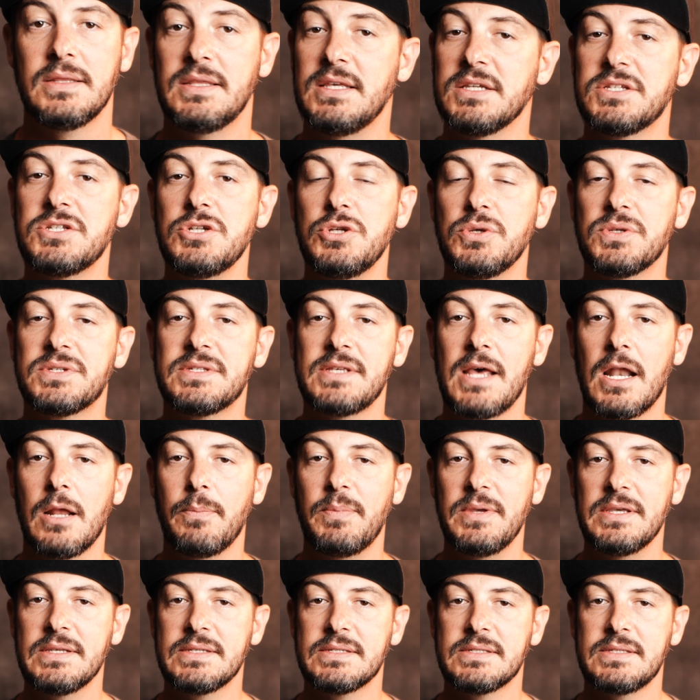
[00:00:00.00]
This new
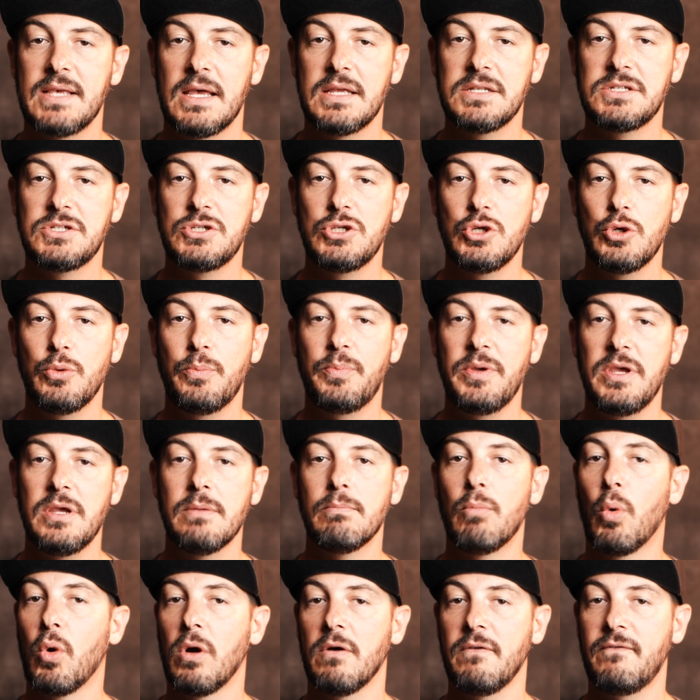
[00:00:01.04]
setup is said to
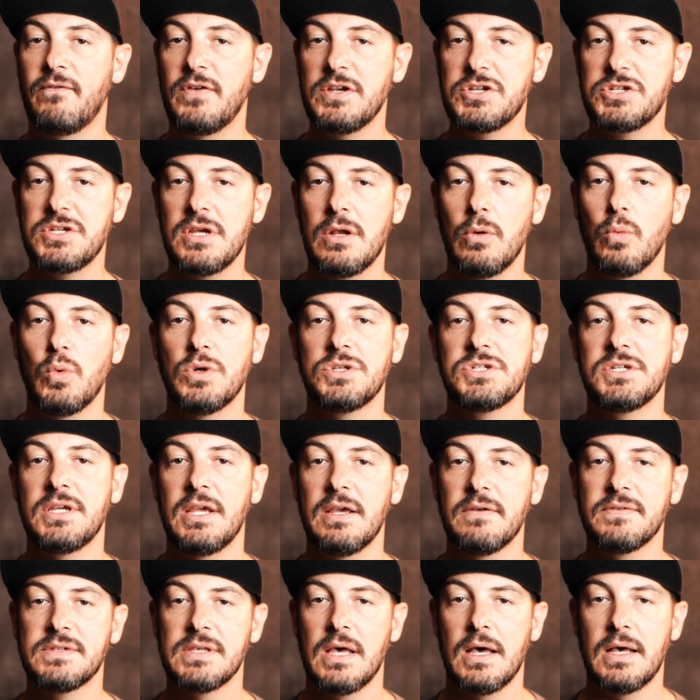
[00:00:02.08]
be more efficient, which
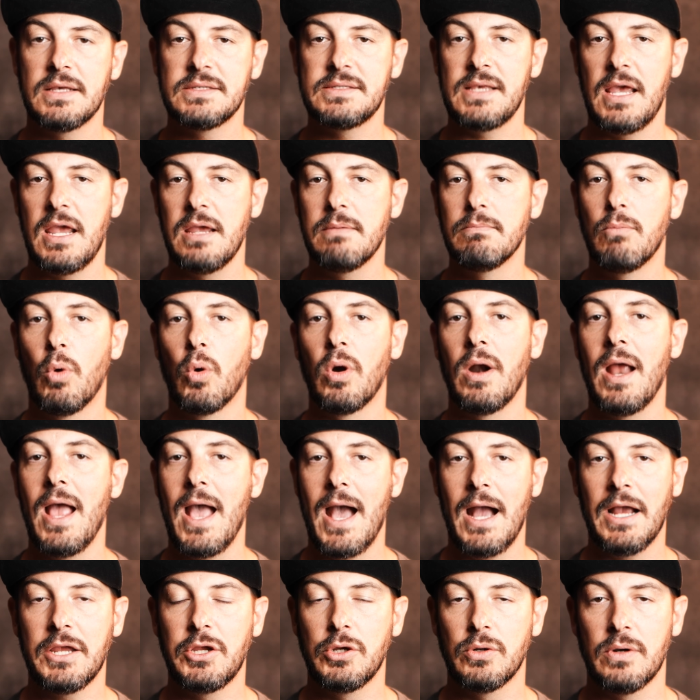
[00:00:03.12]
gives us a more
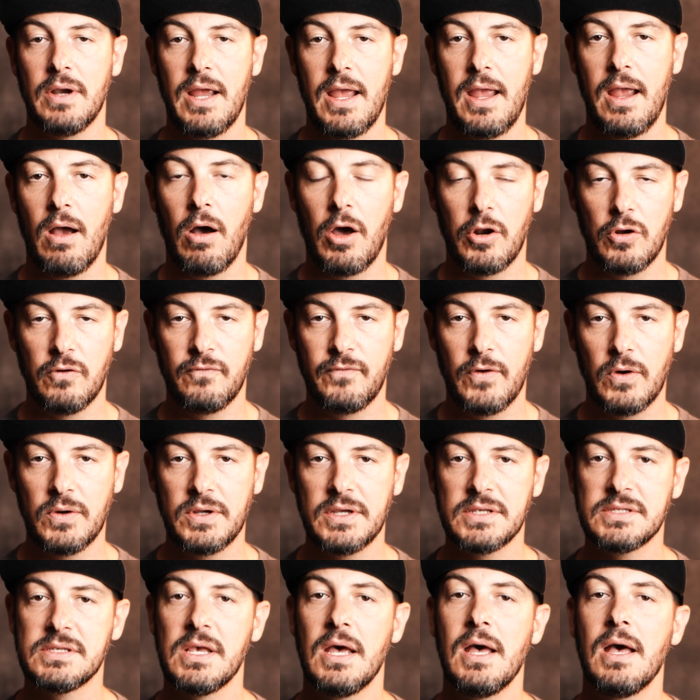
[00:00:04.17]
accurate
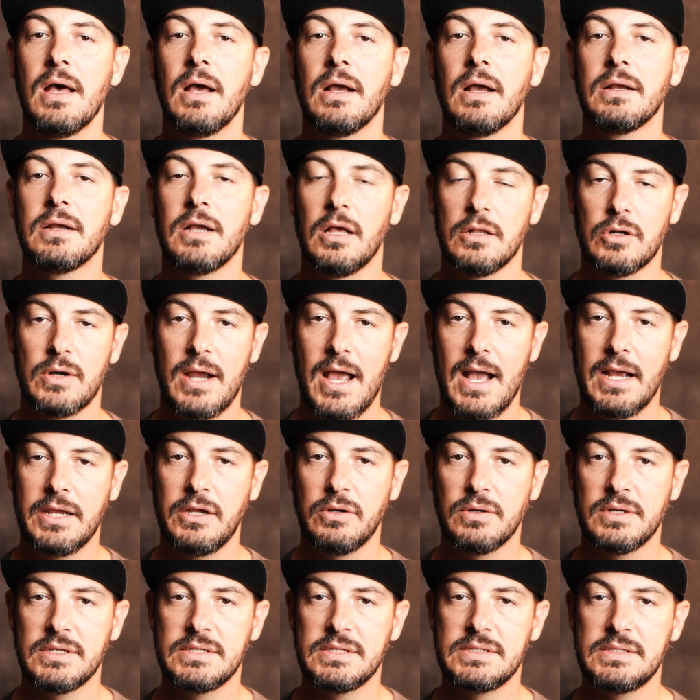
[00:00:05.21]
autofocus, color
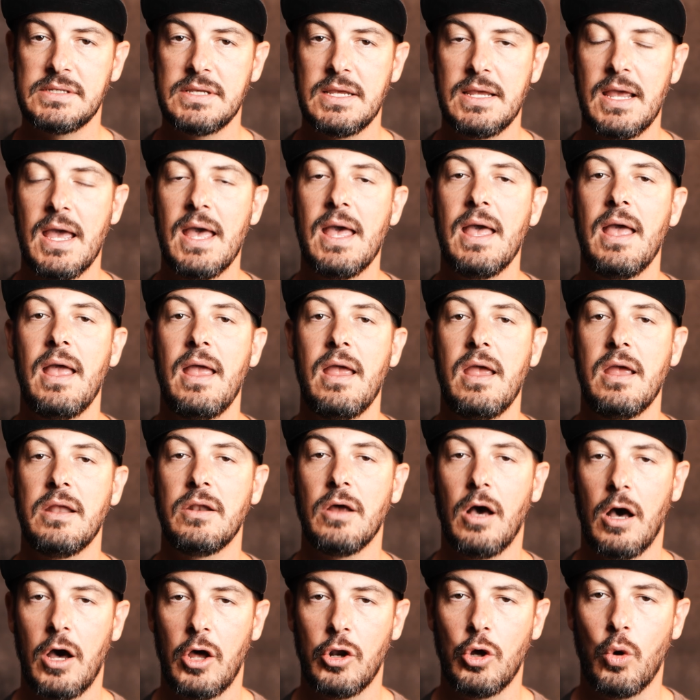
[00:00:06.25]
accuracy,
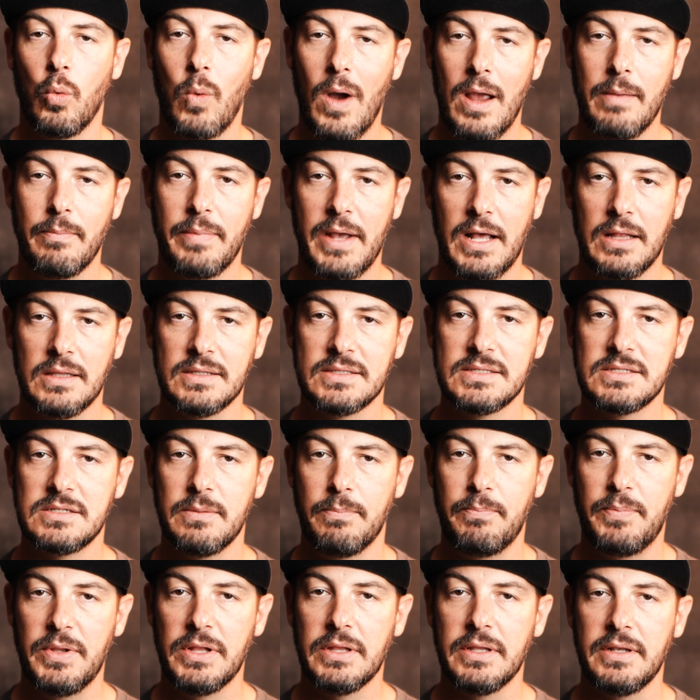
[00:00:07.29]
and auto white balance
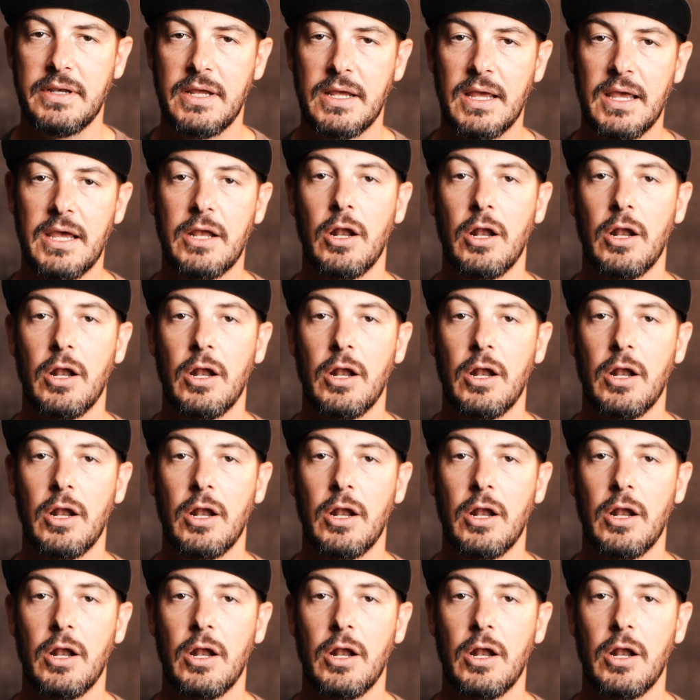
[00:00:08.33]
stability.